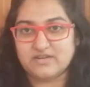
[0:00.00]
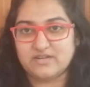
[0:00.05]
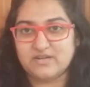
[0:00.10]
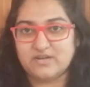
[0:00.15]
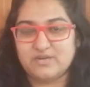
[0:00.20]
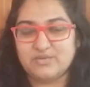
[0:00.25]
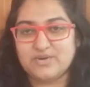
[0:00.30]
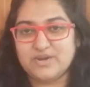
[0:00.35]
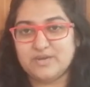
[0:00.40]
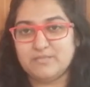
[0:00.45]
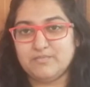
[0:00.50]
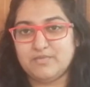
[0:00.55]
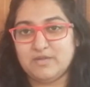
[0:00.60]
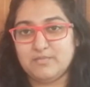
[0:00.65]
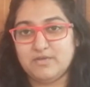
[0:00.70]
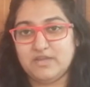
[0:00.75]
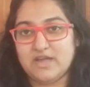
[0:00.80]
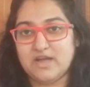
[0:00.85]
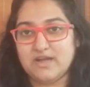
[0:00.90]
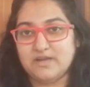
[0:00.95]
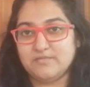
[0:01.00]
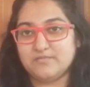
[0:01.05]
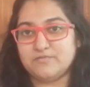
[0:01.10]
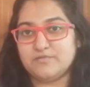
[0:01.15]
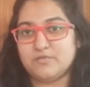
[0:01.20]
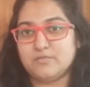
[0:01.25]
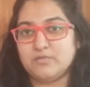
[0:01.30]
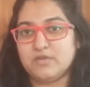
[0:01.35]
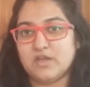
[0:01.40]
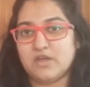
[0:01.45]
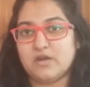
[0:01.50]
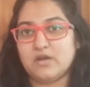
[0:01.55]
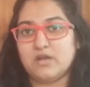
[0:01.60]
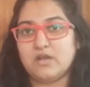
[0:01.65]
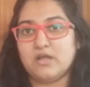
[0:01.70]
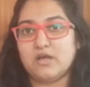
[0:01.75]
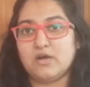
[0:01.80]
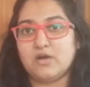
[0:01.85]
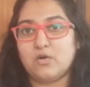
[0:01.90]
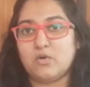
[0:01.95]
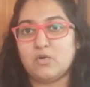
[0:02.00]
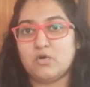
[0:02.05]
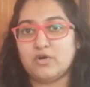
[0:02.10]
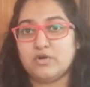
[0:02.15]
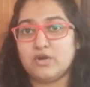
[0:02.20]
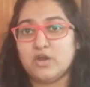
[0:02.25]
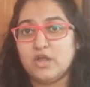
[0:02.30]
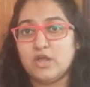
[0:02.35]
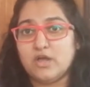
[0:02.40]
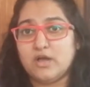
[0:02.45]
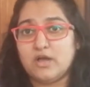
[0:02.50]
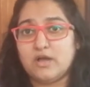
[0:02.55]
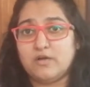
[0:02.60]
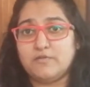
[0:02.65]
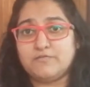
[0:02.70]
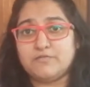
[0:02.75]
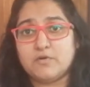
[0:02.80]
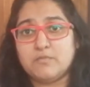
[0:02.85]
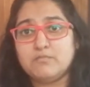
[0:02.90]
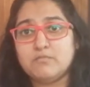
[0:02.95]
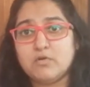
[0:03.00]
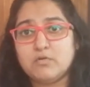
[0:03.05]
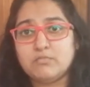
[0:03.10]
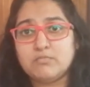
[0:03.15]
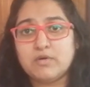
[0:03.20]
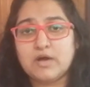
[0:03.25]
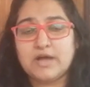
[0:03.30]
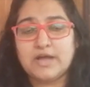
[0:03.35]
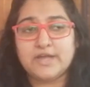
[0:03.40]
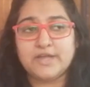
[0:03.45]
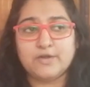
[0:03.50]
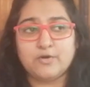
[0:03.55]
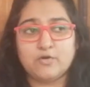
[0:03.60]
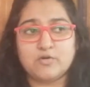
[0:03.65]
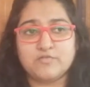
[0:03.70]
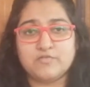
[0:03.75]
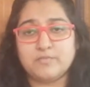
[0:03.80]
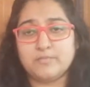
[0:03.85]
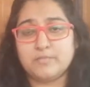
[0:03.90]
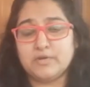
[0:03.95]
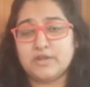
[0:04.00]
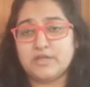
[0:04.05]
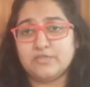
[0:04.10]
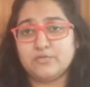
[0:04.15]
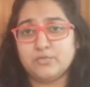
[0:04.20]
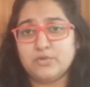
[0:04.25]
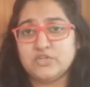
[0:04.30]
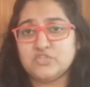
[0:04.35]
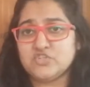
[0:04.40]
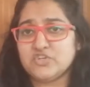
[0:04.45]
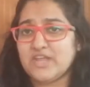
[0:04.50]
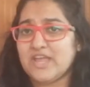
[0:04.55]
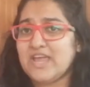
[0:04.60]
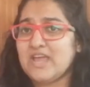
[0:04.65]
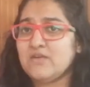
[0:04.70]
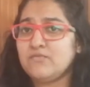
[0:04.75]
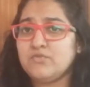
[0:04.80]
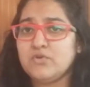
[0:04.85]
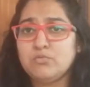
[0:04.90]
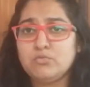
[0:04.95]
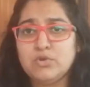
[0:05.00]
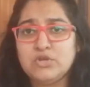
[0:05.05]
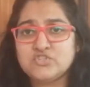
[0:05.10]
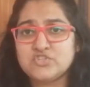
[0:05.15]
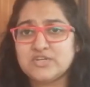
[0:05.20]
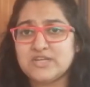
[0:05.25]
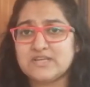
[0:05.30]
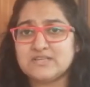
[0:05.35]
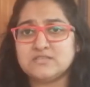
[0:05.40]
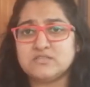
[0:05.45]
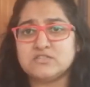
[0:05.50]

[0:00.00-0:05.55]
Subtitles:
Alright, maybe I'm from Kerala or from Mumbai or from another region. Every region has a